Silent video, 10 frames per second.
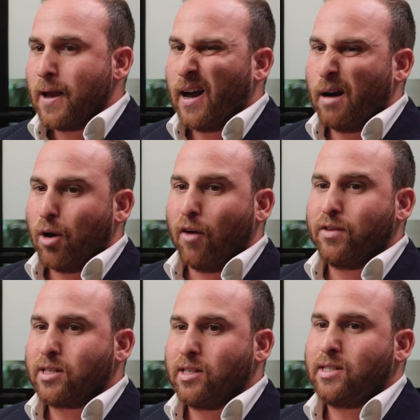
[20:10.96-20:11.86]

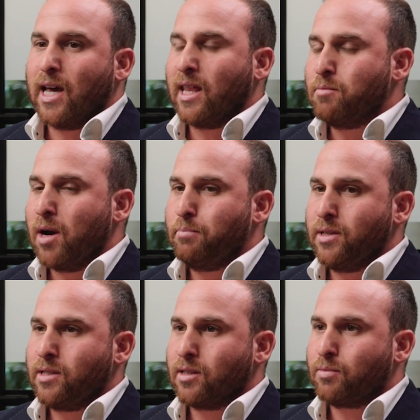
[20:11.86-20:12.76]
Obviously selling my
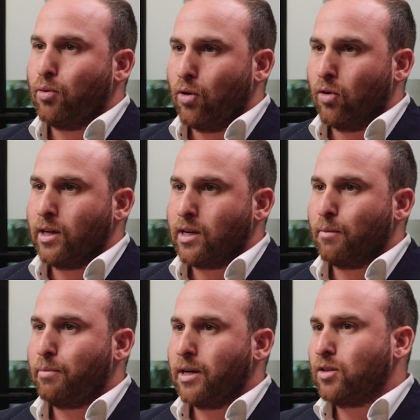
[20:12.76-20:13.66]
business poorly
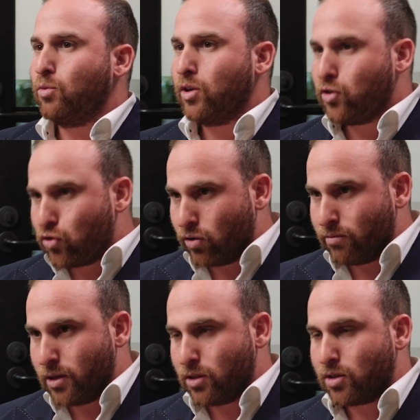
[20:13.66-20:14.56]
compared to where it should have
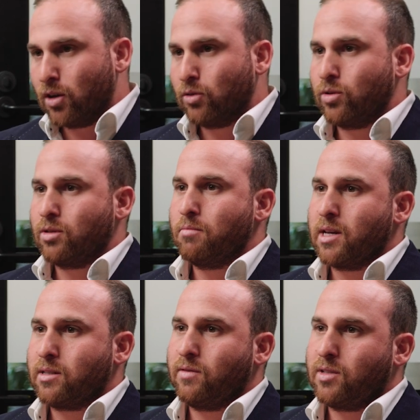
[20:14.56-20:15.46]
been sold was a
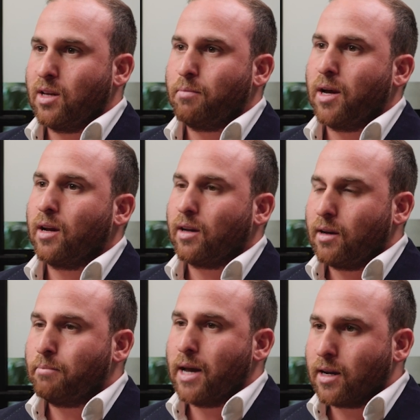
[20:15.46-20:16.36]
massive
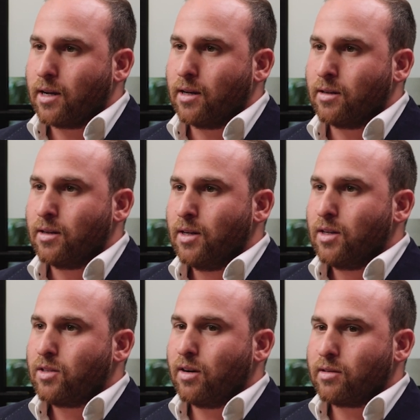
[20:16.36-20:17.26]
setback and
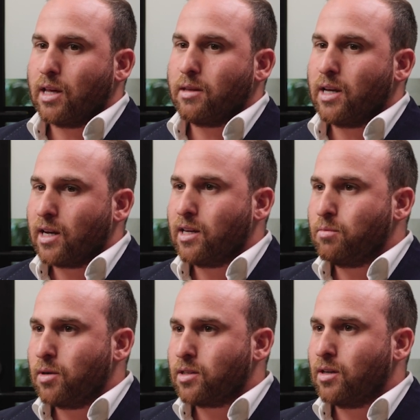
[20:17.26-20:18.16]
sort of something I kick
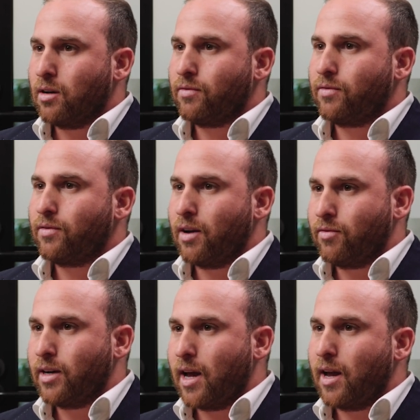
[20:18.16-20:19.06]
myself
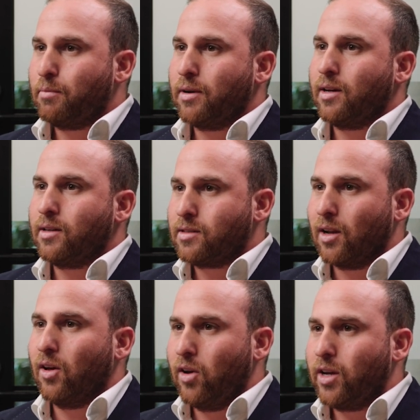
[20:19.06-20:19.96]
every day, but it's a
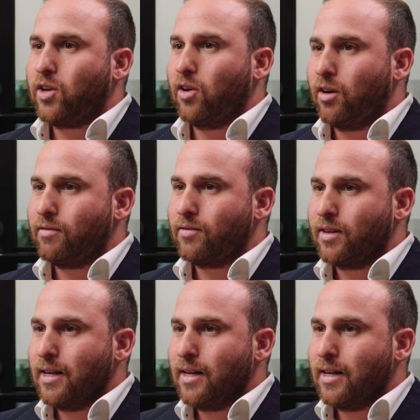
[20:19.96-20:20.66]
learning curve.